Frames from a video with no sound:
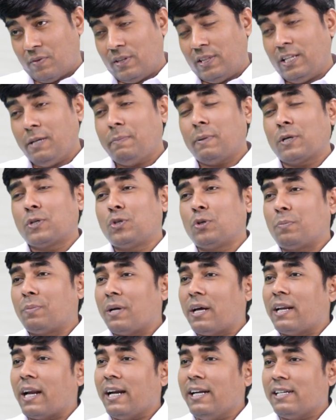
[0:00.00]
Deepak
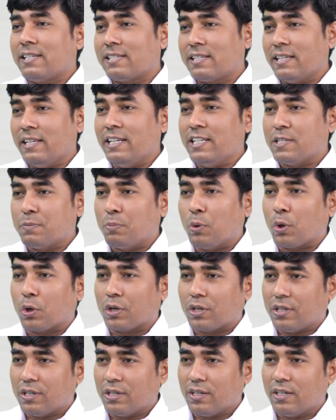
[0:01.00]
Chopra writes in his
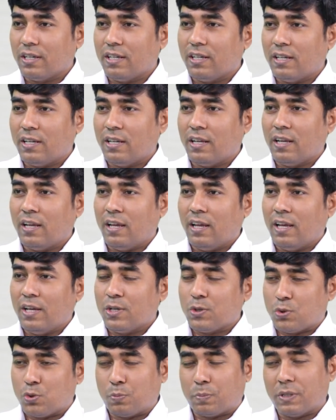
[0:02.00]
book,
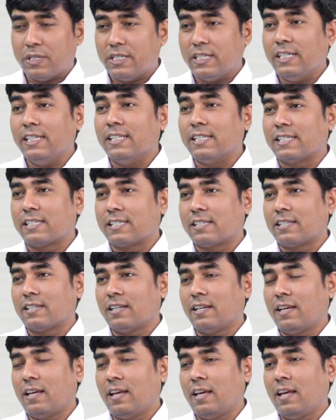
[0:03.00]
Super Genes.
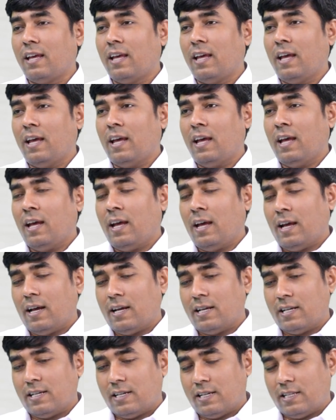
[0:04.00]

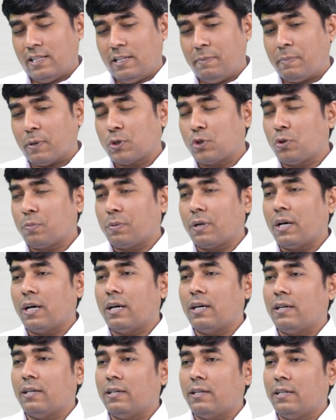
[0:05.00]
Deepak
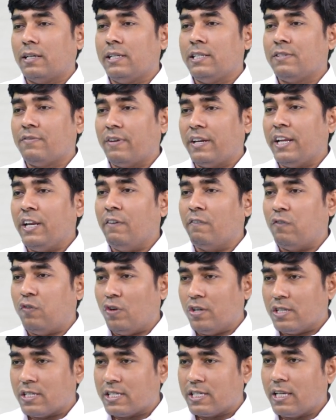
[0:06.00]
Chopra is a very
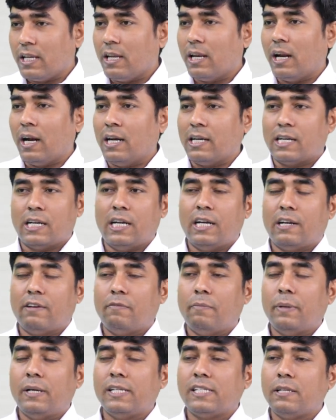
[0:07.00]
influential
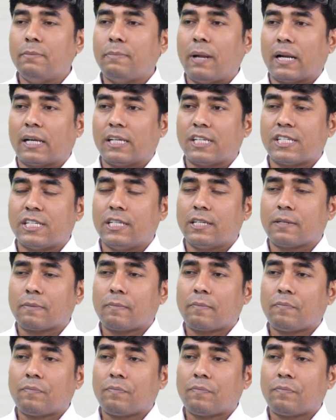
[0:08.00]
alternative medicine practitioner.